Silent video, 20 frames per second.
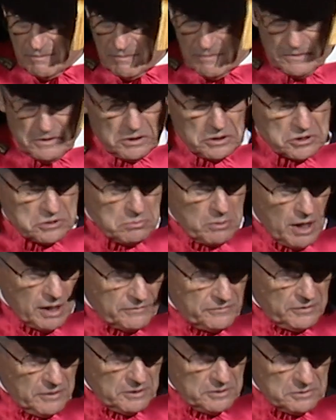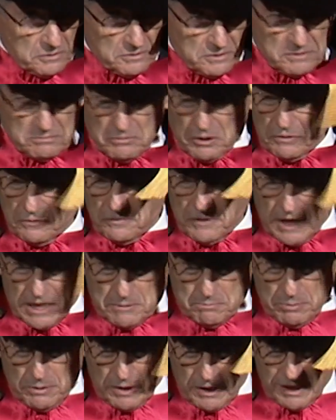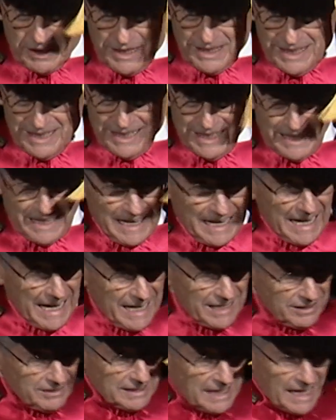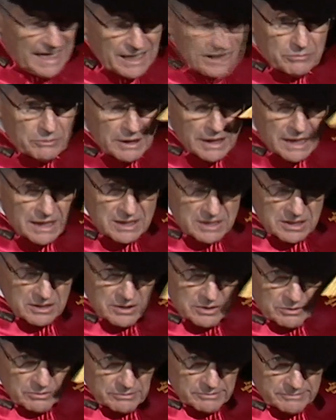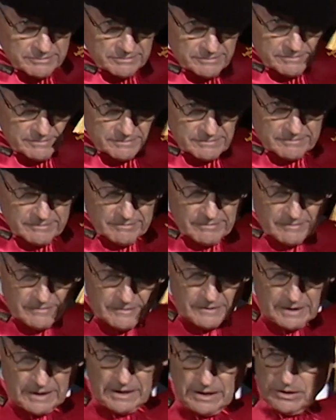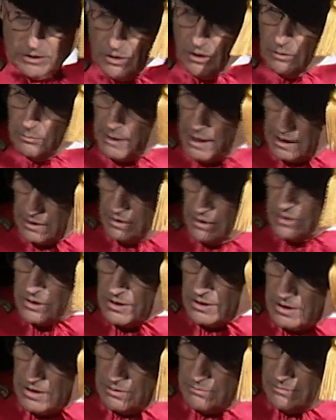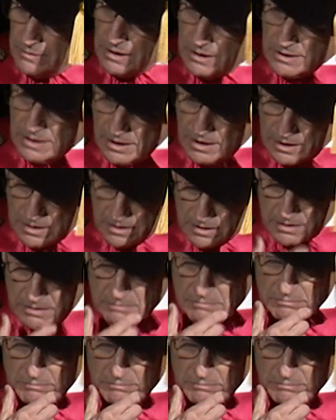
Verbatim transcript: no smartphones, no Facebook. I don't know how to relate to you. And the old man looks at him and he says,